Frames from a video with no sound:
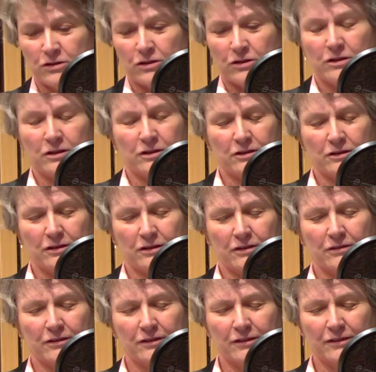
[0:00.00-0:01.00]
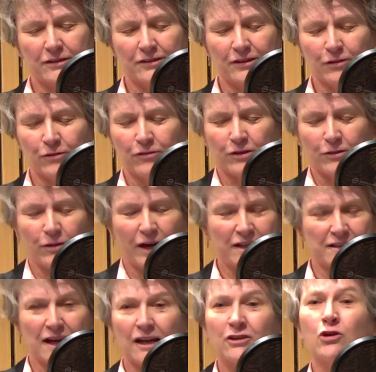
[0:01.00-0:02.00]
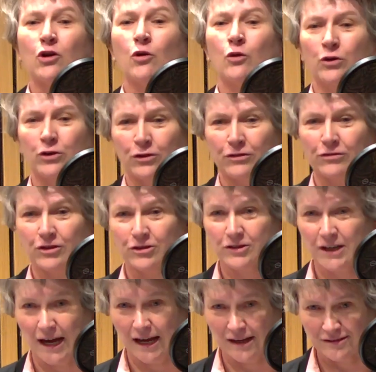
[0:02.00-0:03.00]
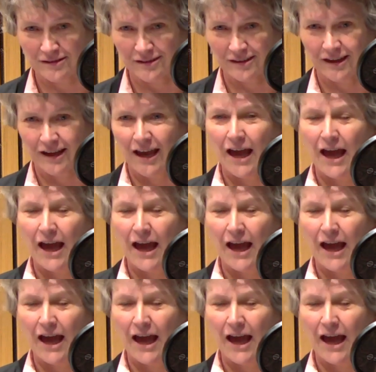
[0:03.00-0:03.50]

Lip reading: to the right-hand corner of their desk.